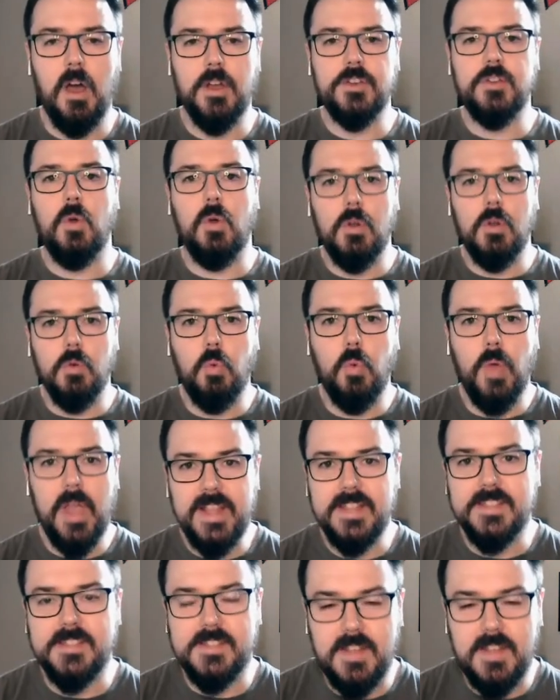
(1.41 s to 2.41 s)
On your
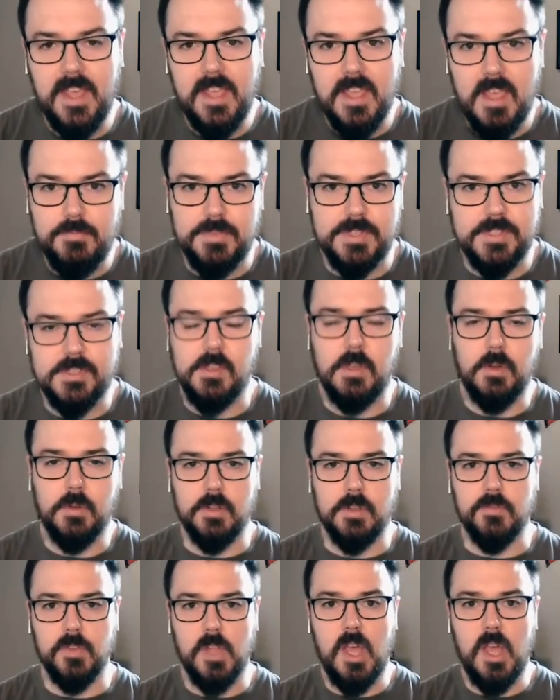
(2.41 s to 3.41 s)
Wednesday
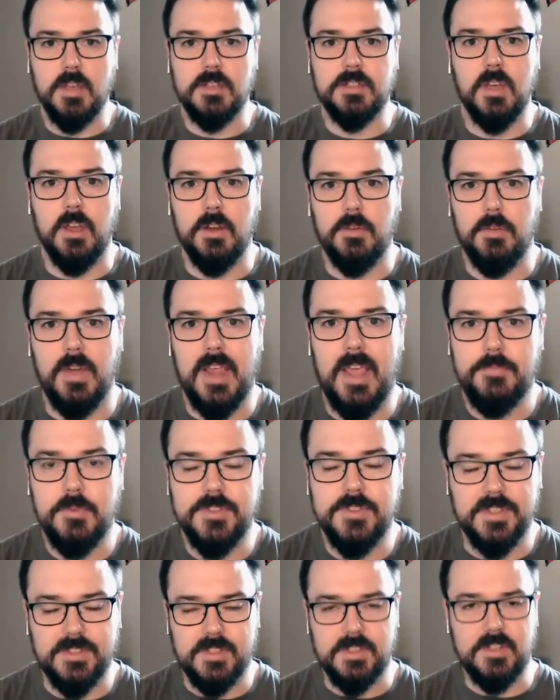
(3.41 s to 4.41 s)
episode of Locked On
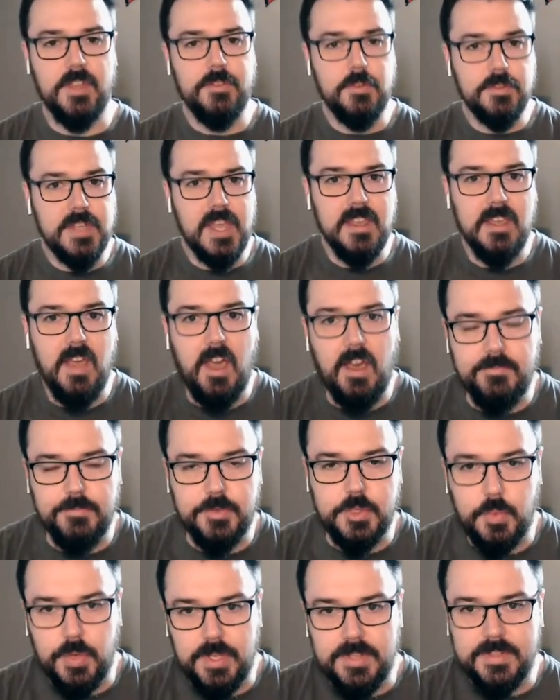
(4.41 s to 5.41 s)
Raptors, it's another day
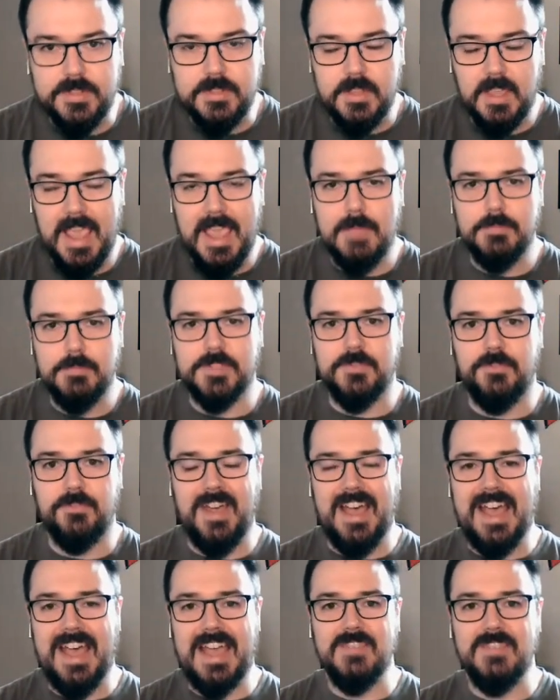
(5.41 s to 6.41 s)
off between games
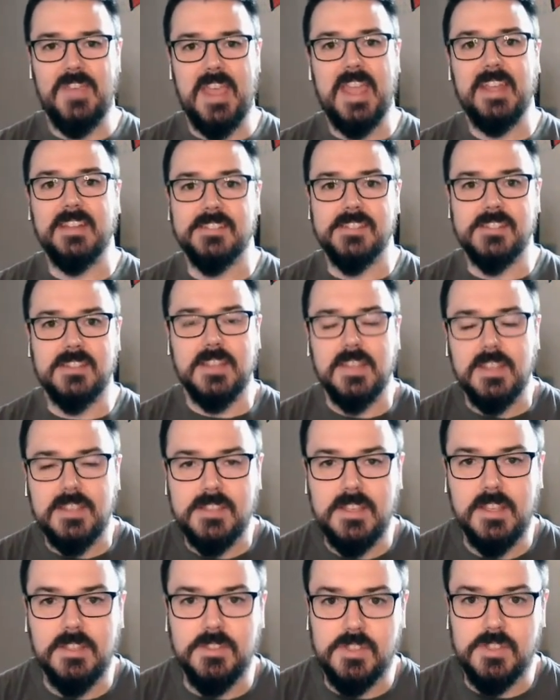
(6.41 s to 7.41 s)
5 and
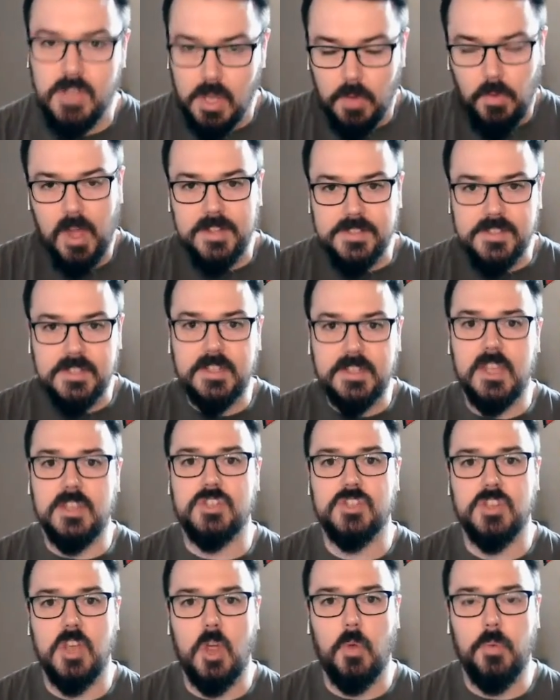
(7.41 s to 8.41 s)
6. And so on
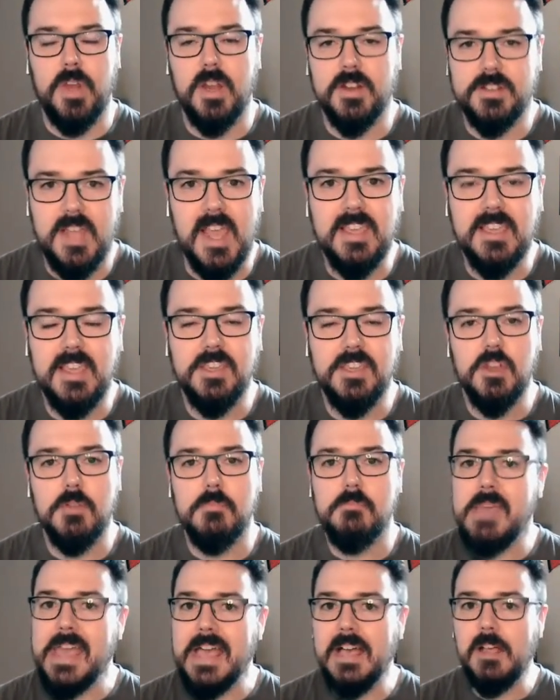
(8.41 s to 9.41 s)
today's show, we are taking
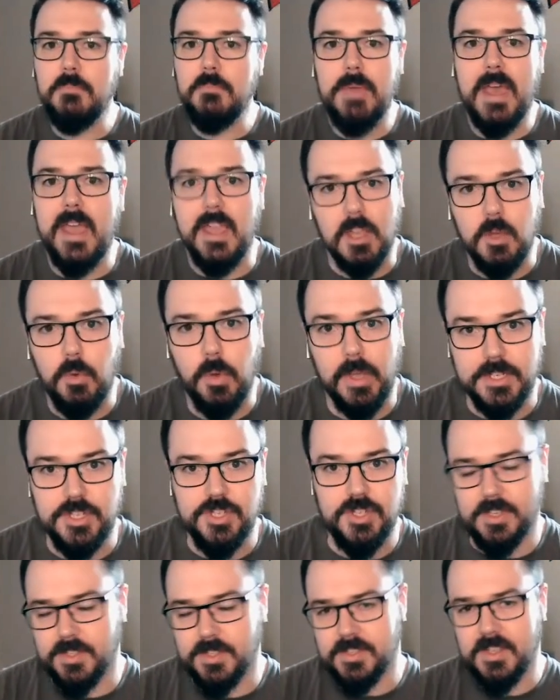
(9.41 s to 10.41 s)
your mailbag
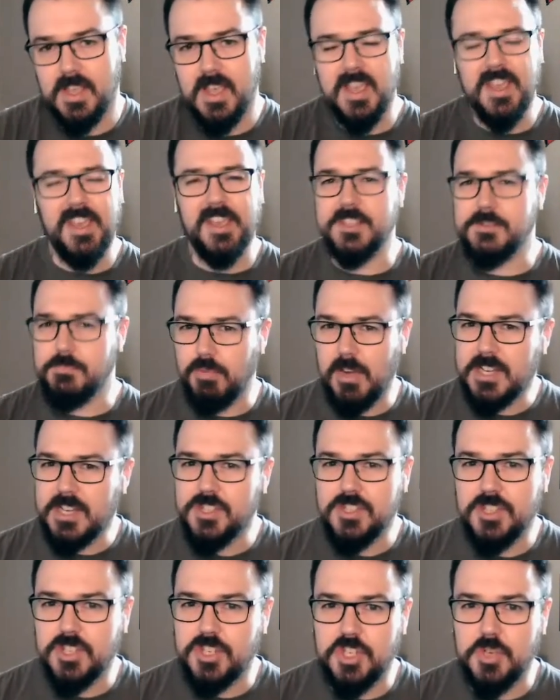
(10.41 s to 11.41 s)
questions. Is
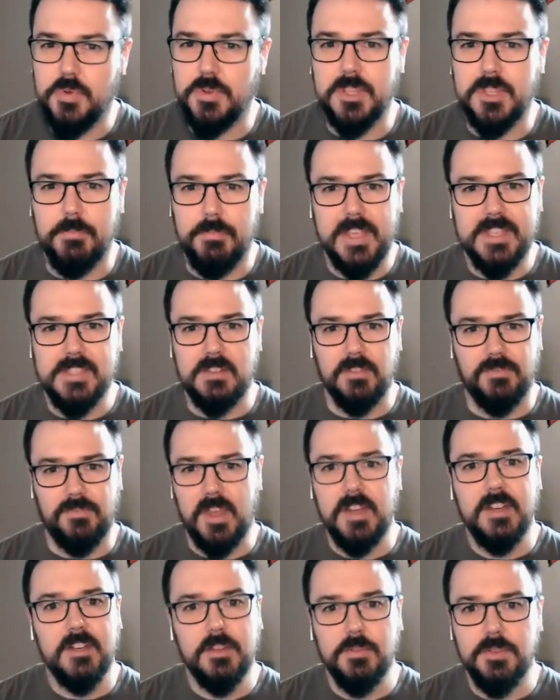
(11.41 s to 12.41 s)
Precious Achiuwa the best
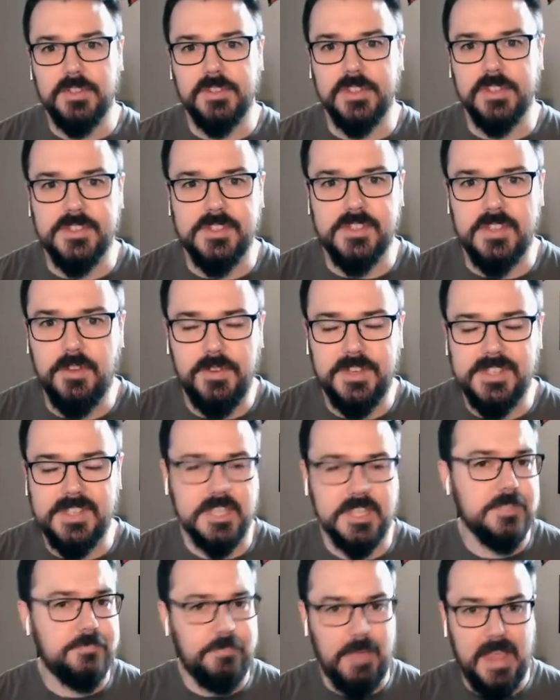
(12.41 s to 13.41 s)
defender in this
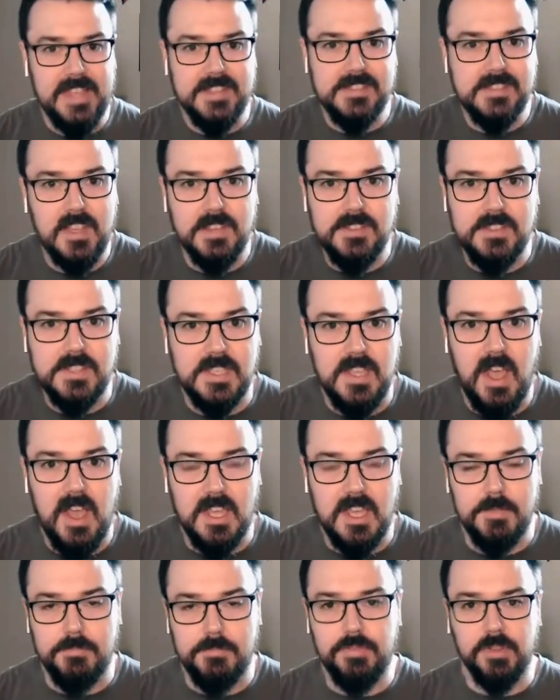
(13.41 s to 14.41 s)
series? Is Pascal
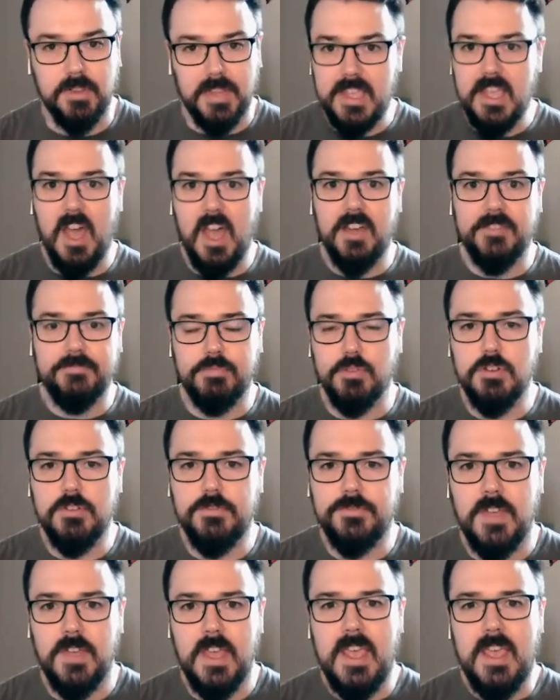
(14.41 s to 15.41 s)
Siakam playoff
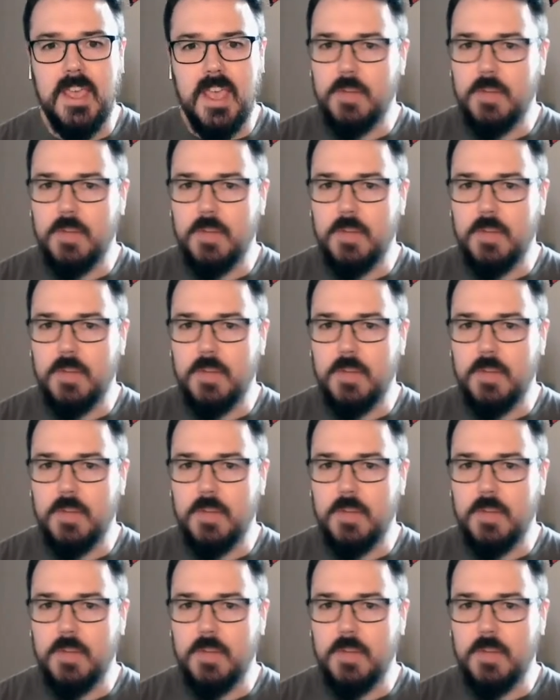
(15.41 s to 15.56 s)
proof?